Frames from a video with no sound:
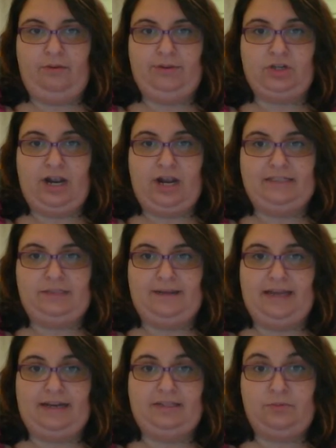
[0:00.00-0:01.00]
We tried
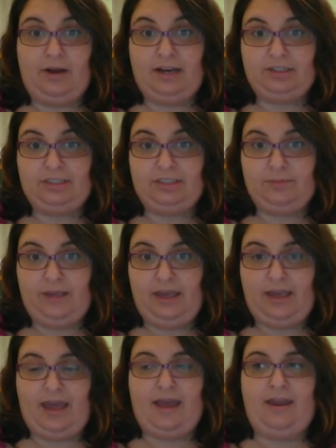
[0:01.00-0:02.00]
spaghetti squash this
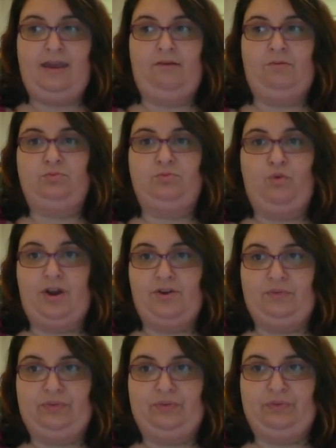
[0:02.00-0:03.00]
week, and it was
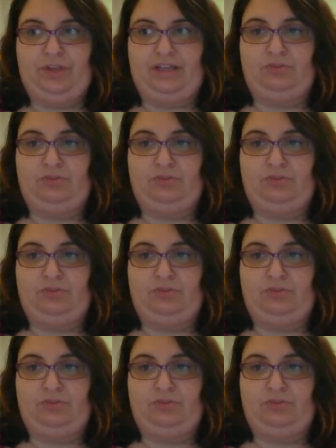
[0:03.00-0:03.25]
wonderful.